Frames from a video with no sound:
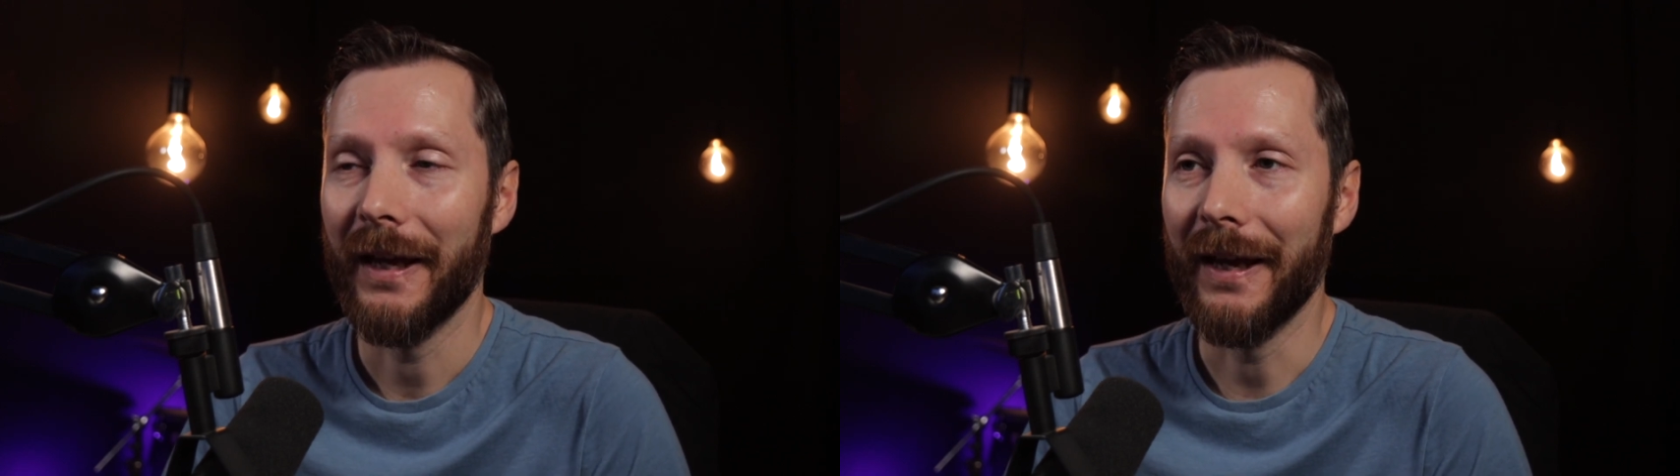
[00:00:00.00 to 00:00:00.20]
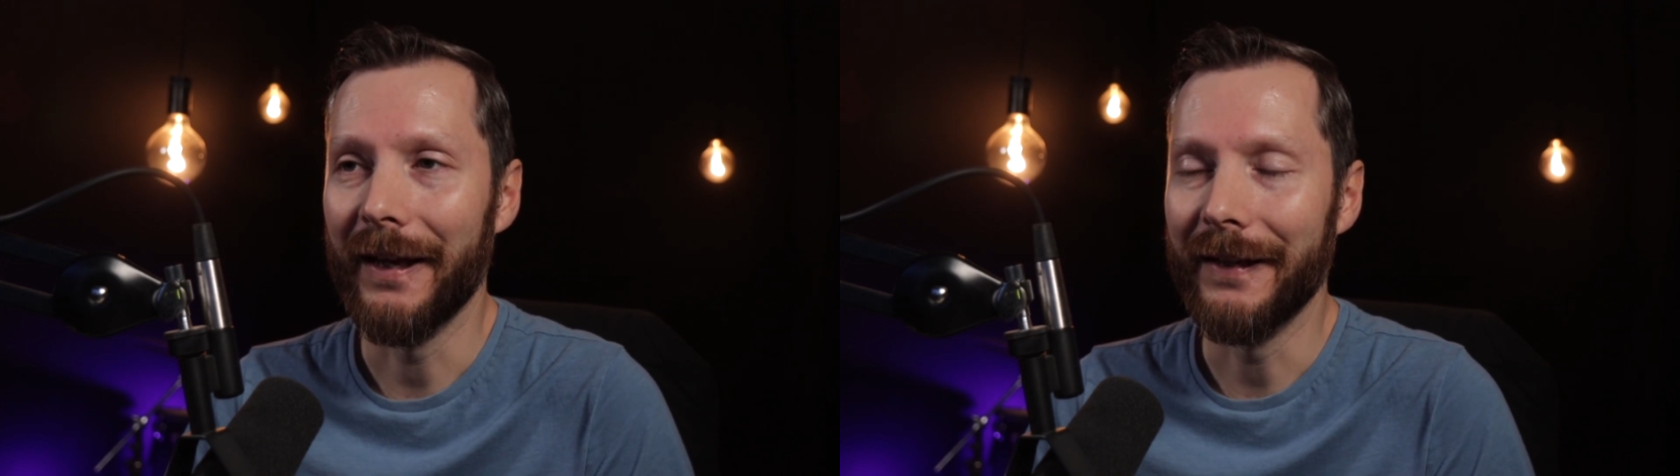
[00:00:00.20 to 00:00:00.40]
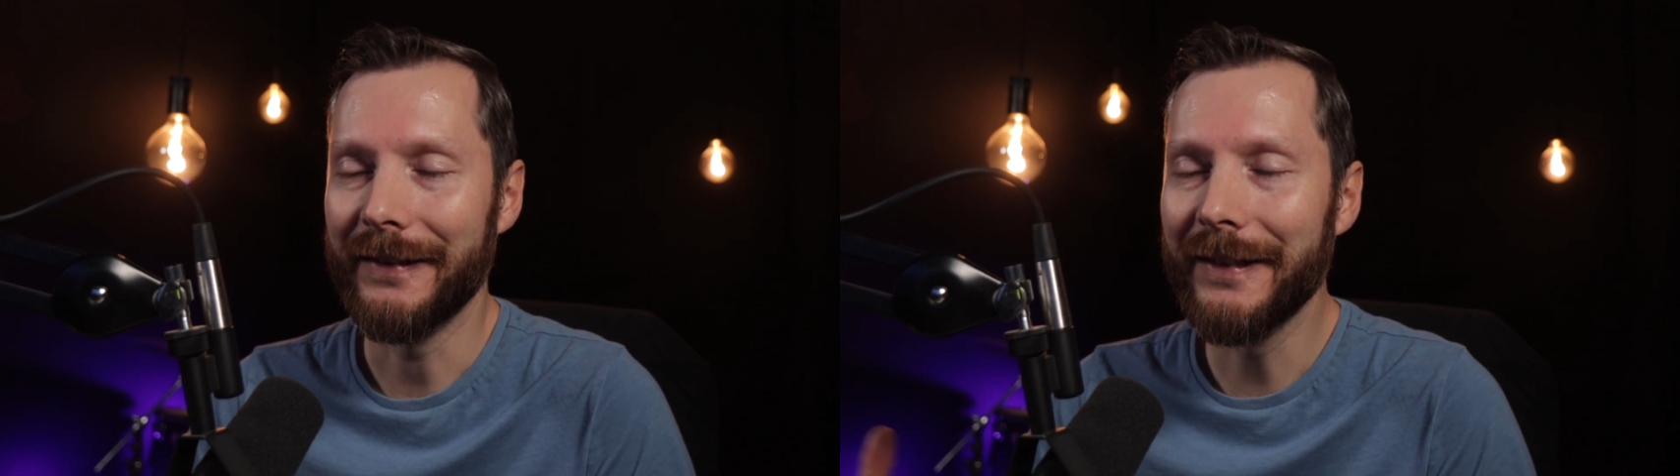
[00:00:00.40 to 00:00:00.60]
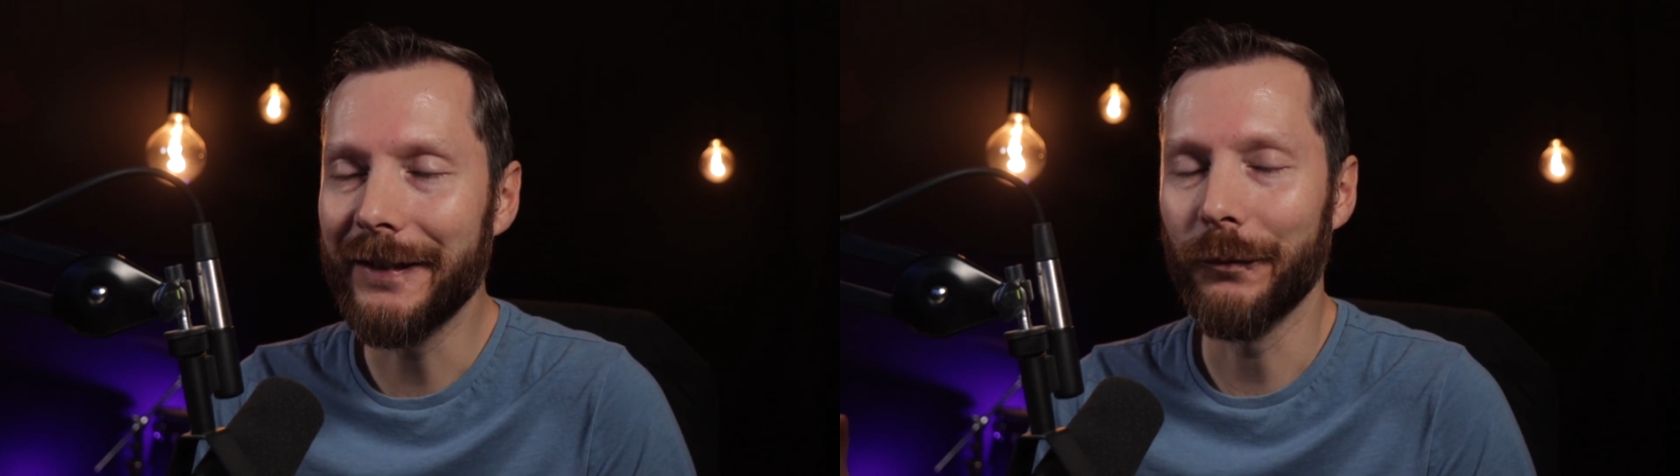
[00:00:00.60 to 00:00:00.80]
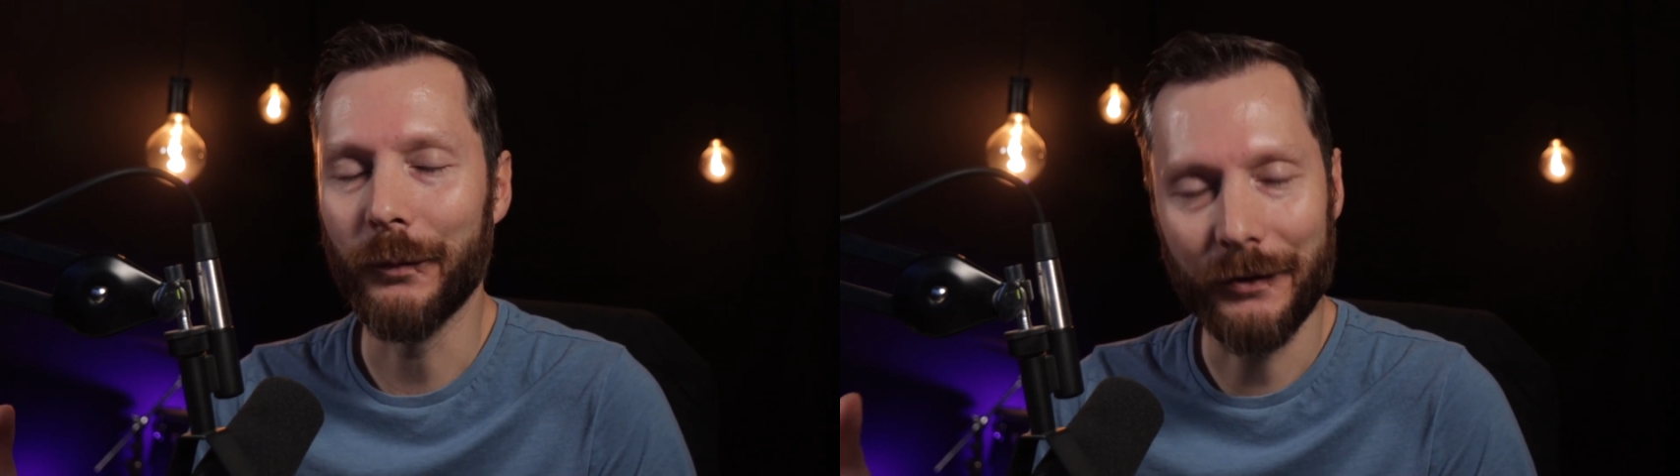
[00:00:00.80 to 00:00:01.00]
And since
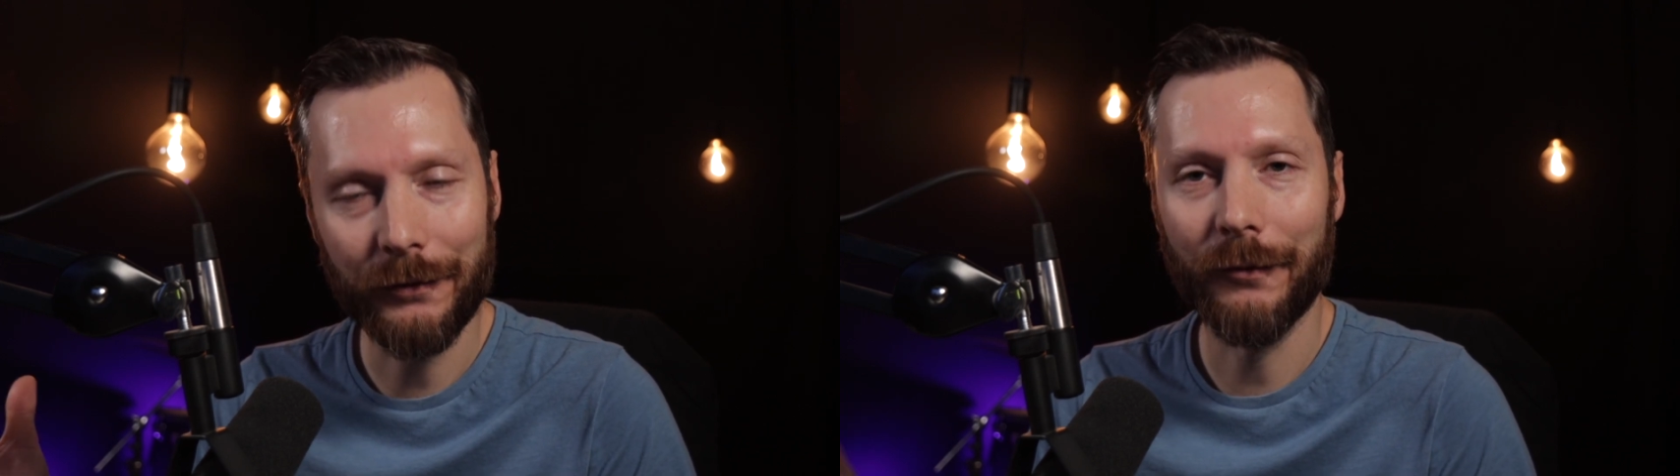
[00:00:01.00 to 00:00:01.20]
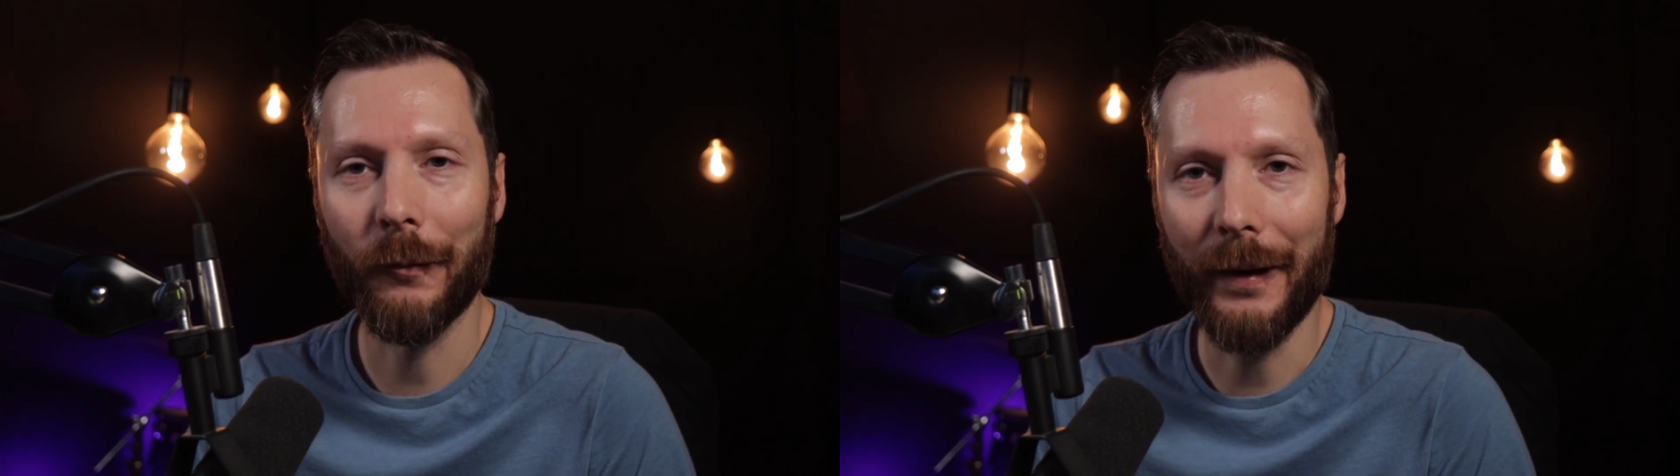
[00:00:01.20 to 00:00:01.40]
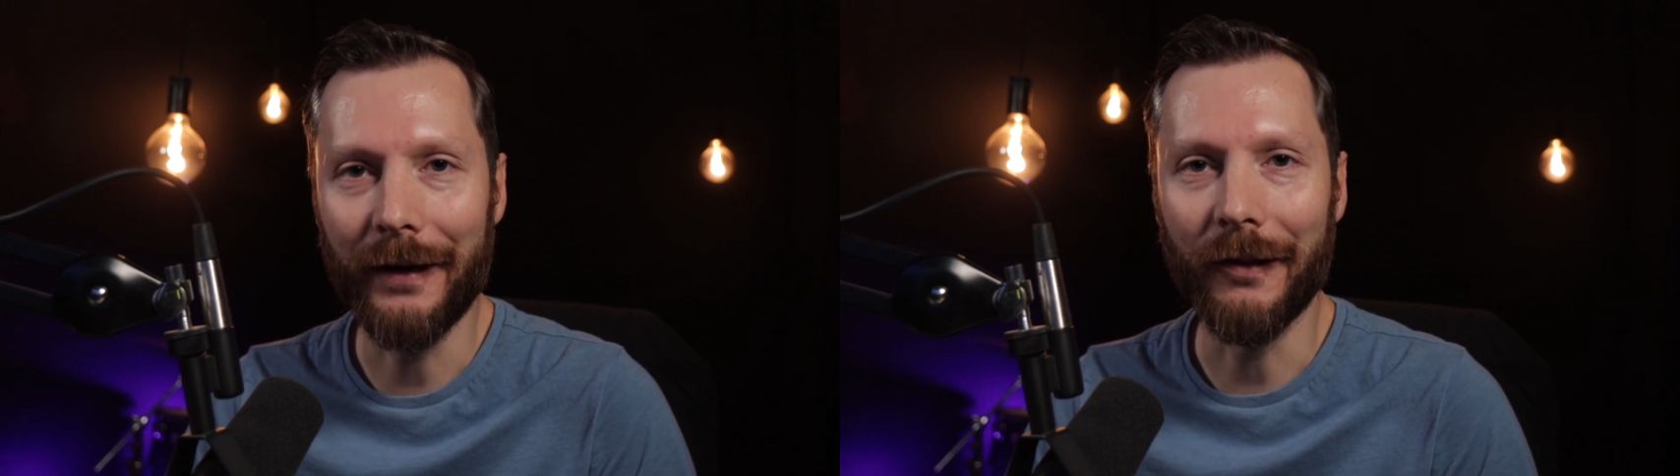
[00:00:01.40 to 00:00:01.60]
it was quite